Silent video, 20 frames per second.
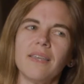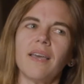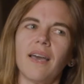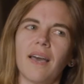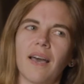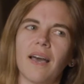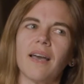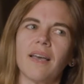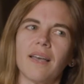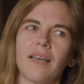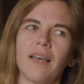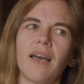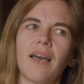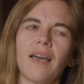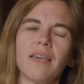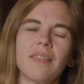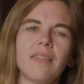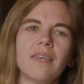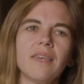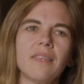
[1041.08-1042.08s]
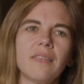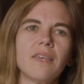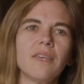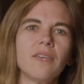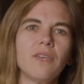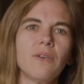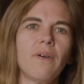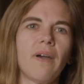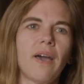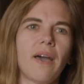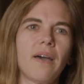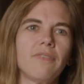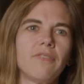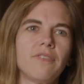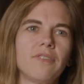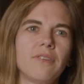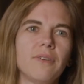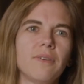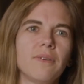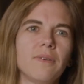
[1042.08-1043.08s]
Yeah, I think that you
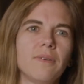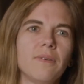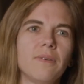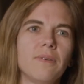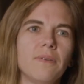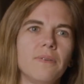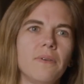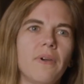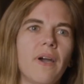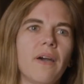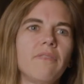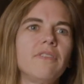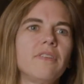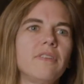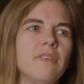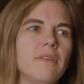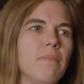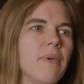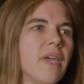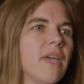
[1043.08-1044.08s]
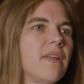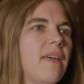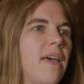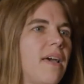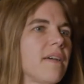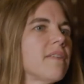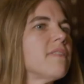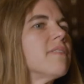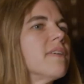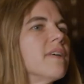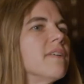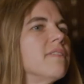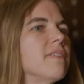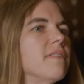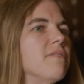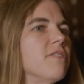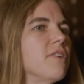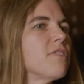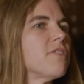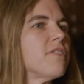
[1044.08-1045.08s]
have to demand
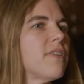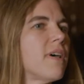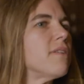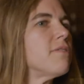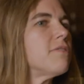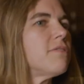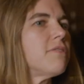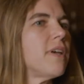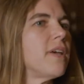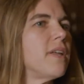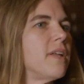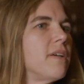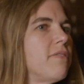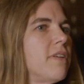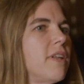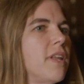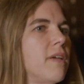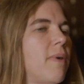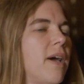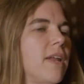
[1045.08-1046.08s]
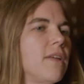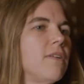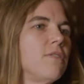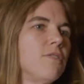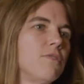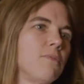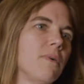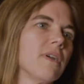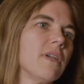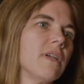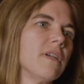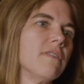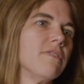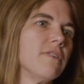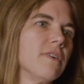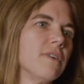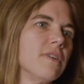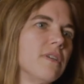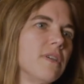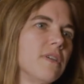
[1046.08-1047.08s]
excellence of yourself and of anybody who's working
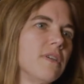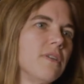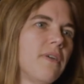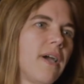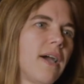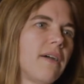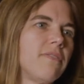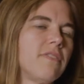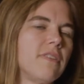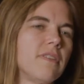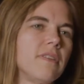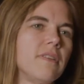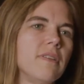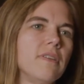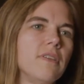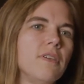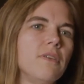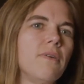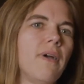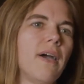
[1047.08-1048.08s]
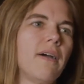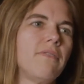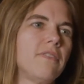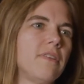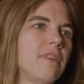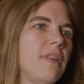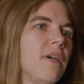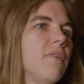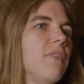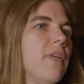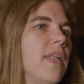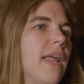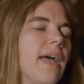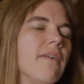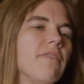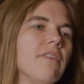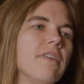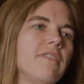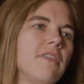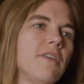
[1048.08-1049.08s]
for you. You have to know that
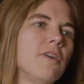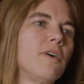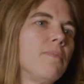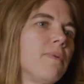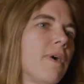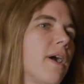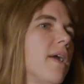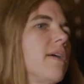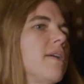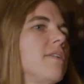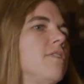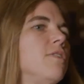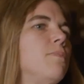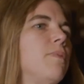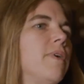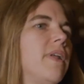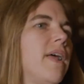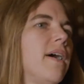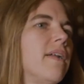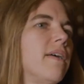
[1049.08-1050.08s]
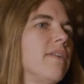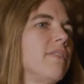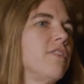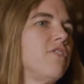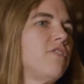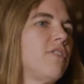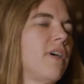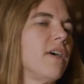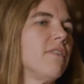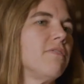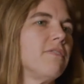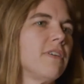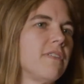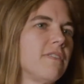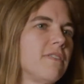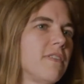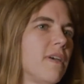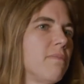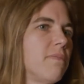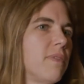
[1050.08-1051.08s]
every single product you put out on the shelf
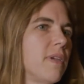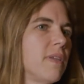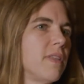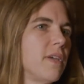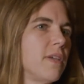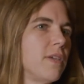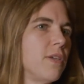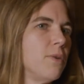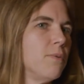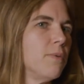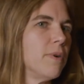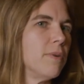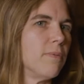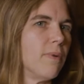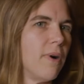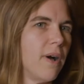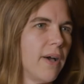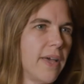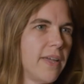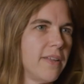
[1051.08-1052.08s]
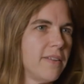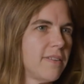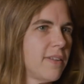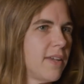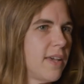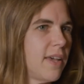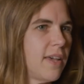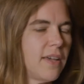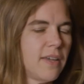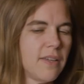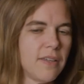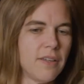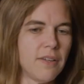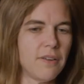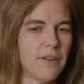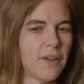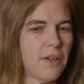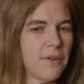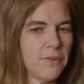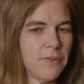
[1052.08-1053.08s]
is something that you would want,
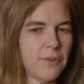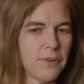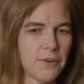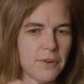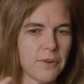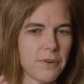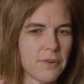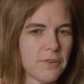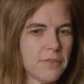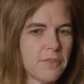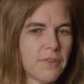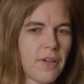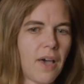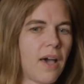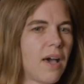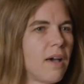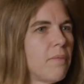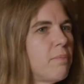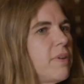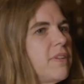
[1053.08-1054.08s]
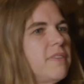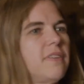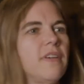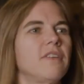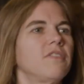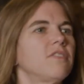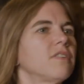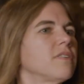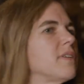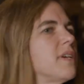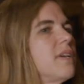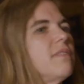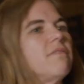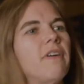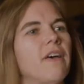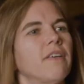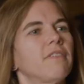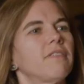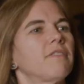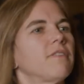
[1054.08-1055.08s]
your top potential
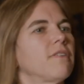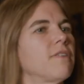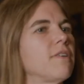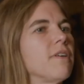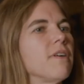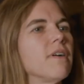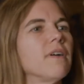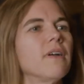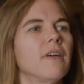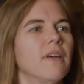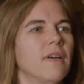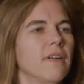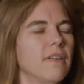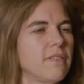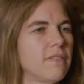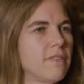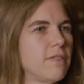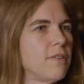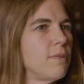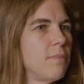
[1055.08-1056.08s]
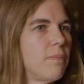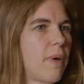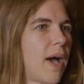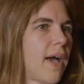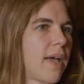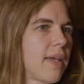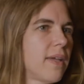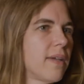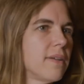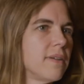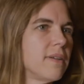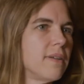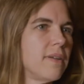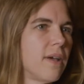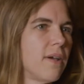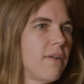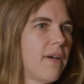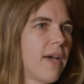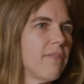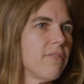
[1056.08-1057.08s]
investor to buy.
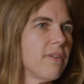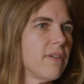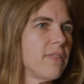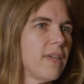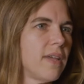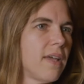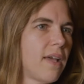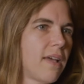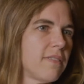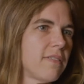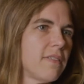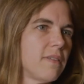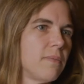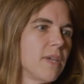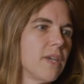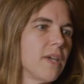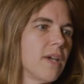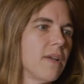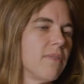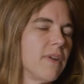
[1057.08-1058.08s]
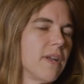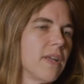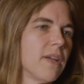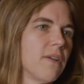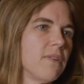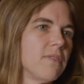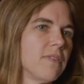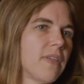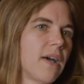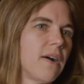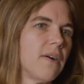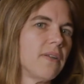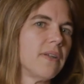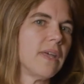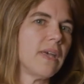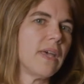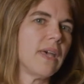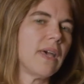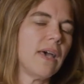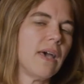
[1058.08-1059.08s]
Everything has to be good when it goes out.